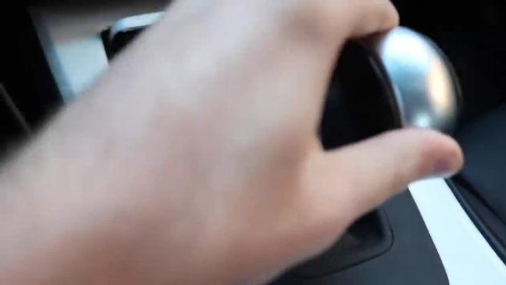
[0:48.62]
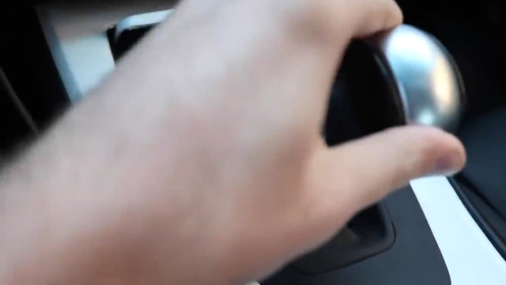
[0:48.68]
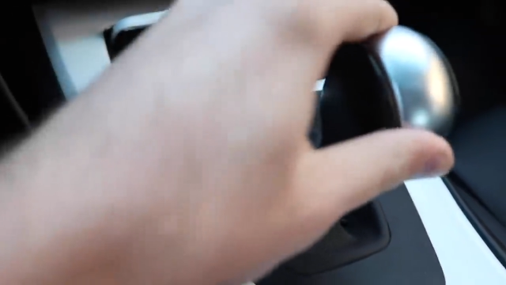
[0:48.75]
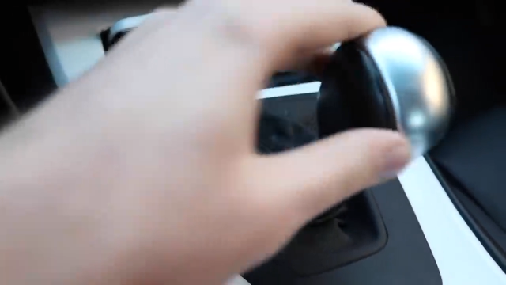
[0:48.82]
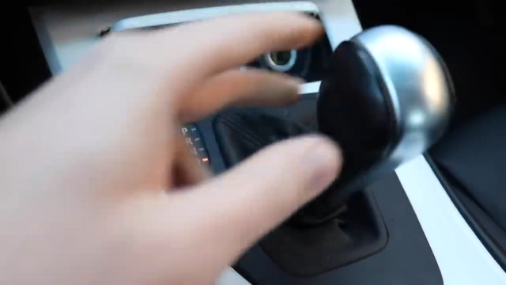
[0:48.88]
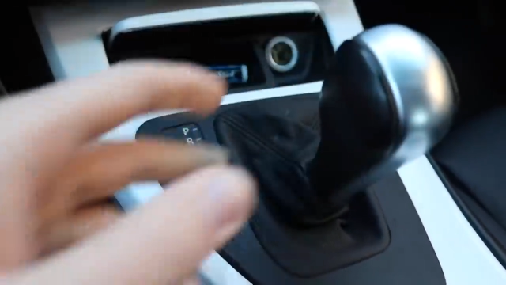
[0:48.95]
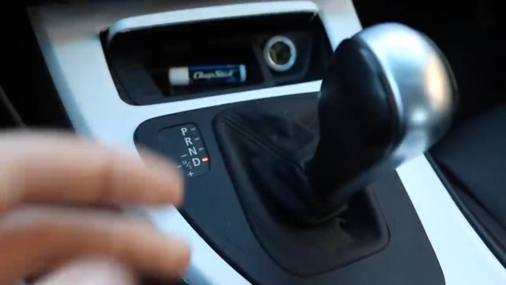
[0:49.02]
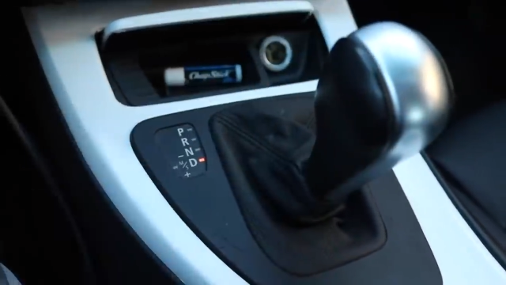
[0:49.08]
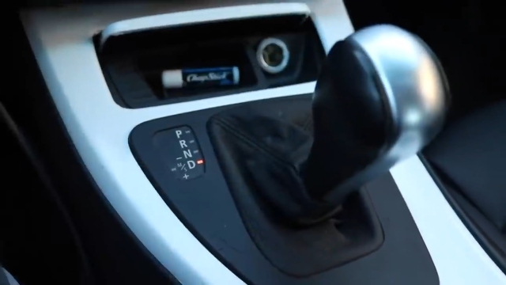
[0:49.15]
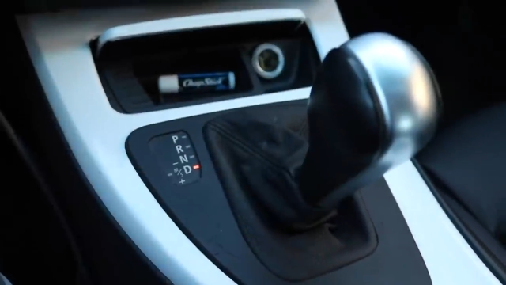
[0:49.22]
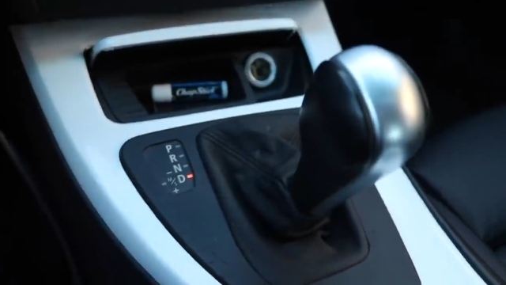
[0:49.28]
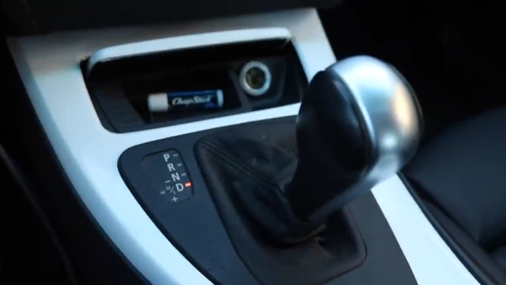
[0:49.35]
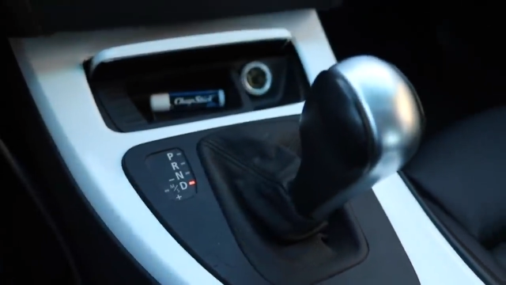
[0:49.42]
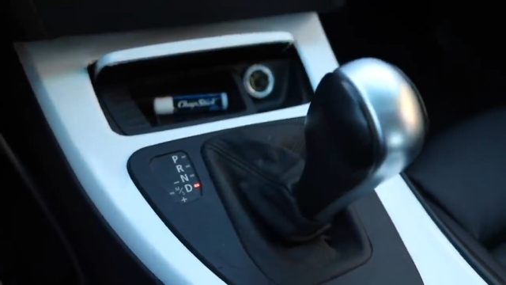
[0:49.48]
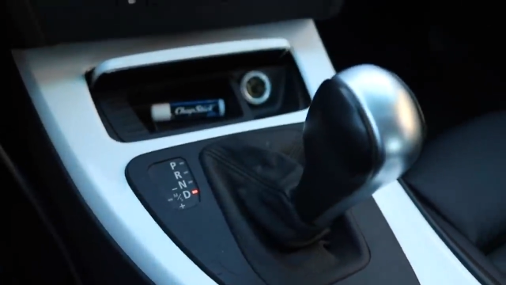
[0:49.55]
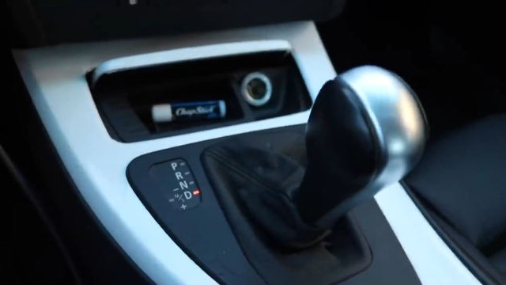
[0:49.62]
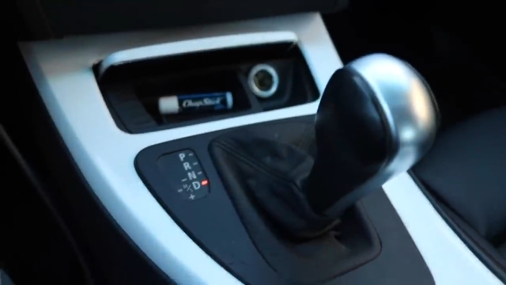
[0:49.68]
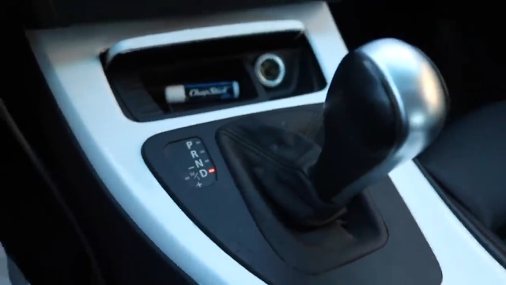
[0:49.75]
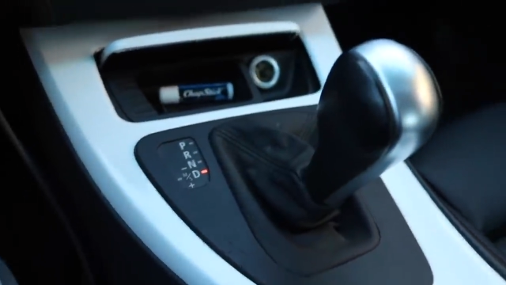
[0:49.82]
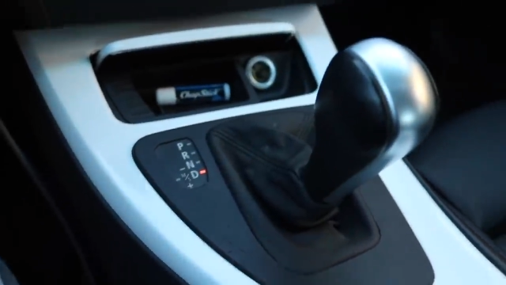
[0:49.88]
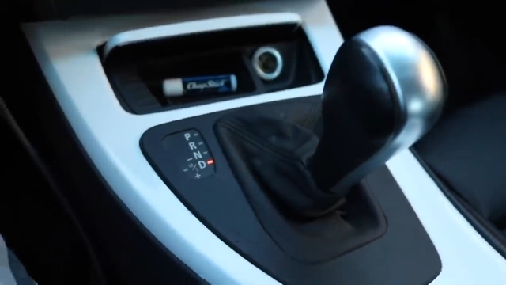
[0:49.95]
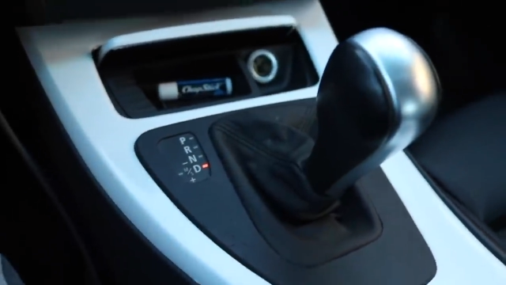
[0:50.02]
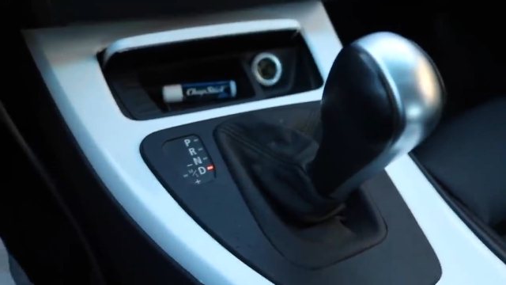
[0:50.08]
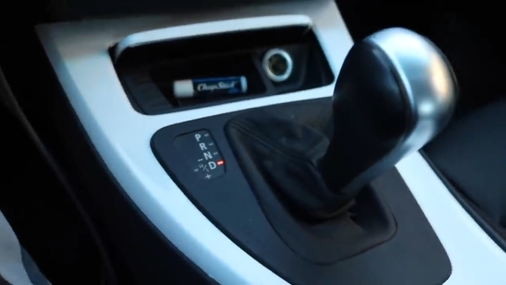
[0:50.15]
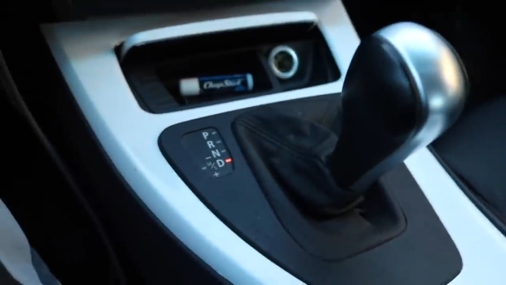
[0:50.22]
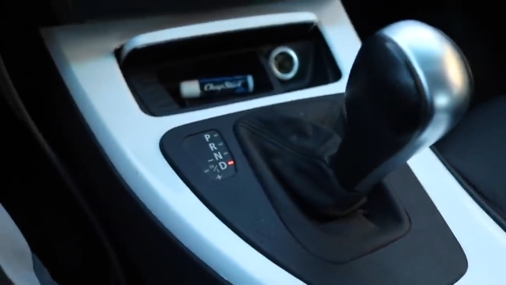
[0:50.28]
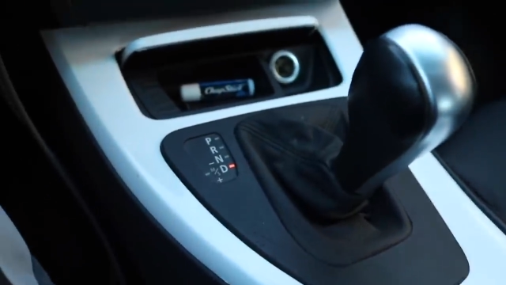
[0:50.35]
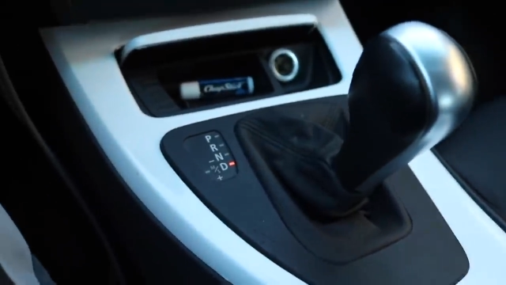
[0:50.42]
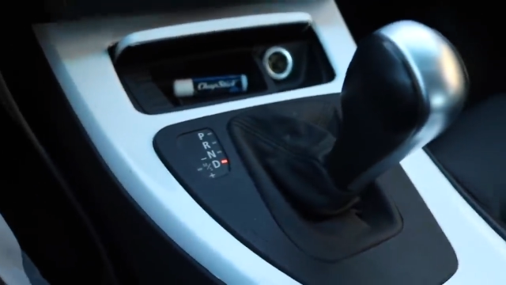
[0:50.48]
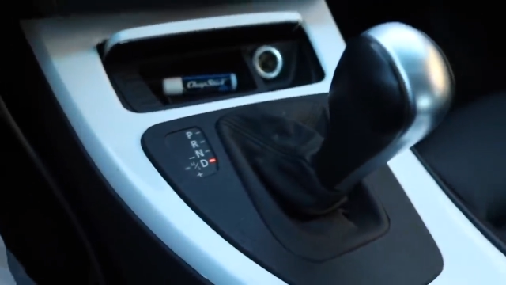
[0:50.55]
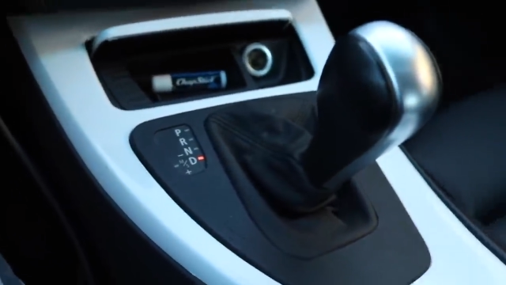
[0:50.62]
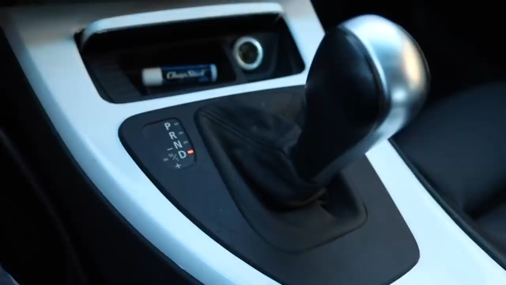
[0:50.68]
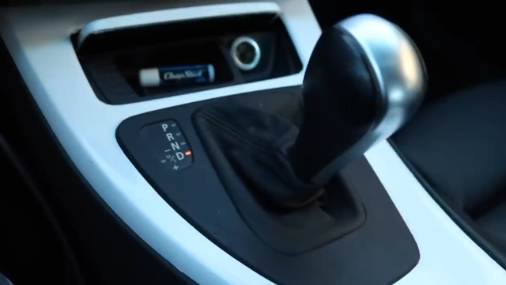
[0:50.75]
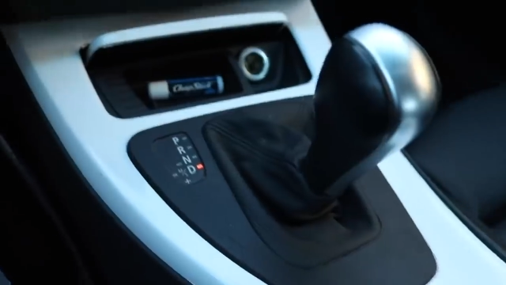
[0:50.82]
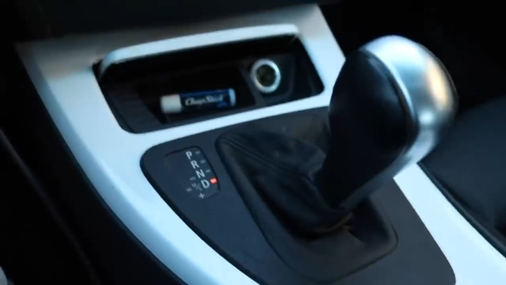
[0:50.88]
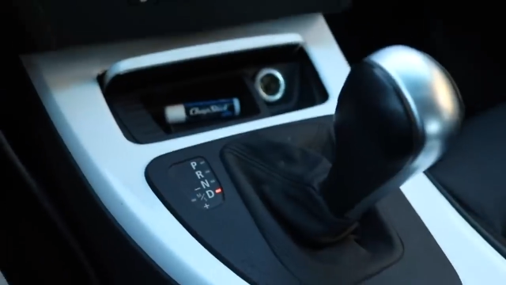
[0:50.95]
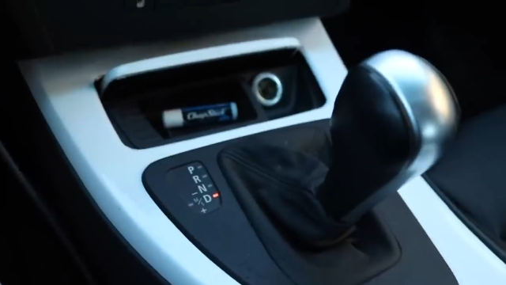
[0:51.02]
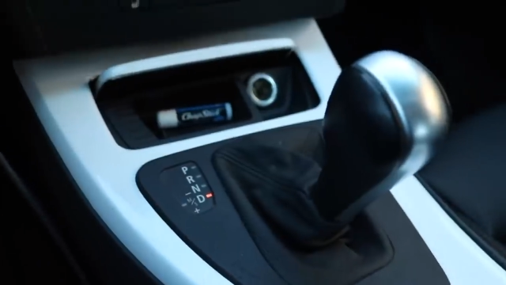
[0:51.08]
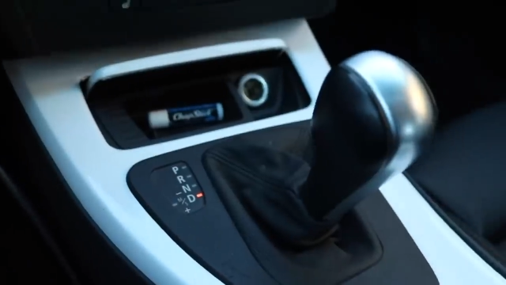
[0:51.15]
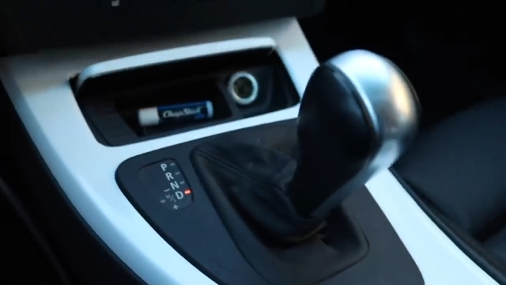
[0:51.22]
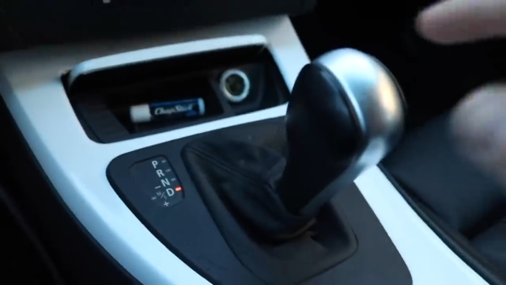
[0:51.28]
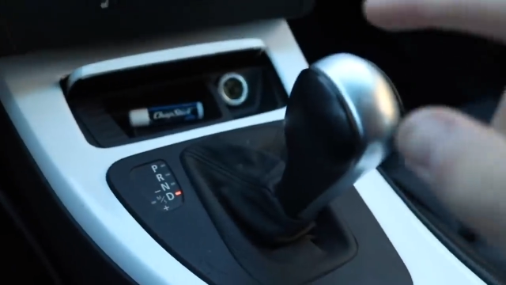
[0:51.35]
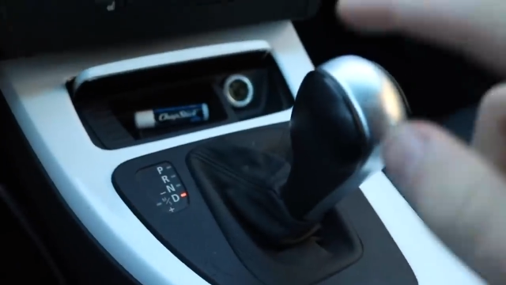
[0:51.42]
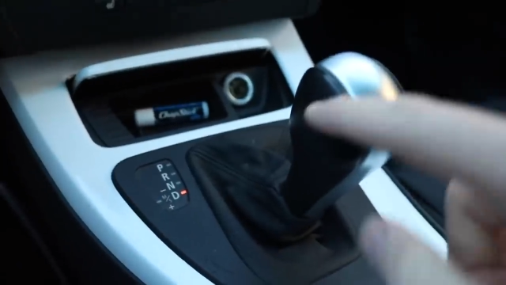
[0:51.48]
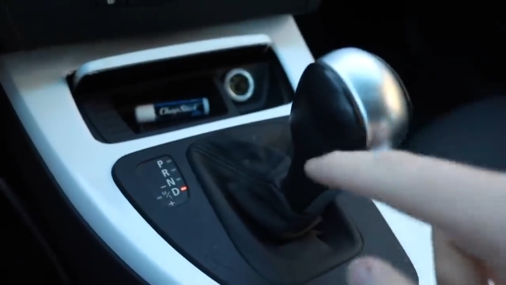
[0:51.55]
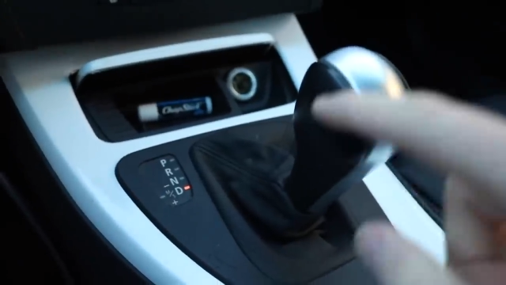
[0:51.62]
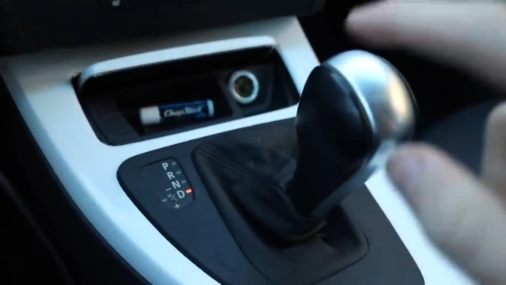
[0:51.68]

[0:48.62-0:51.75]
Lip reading: No face is visible, so there are no lips to read.